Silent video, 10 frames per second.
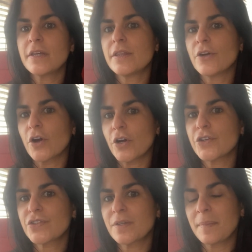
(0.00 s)
there
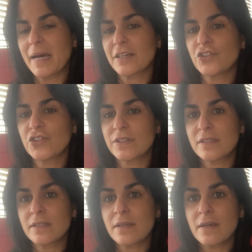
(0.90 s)
are some
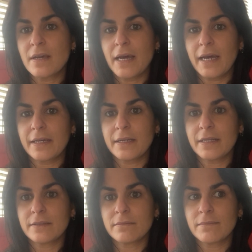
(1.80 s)
actions
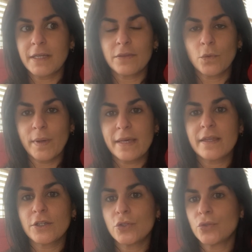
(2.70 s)
and the way
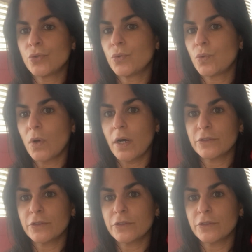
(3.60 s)
that you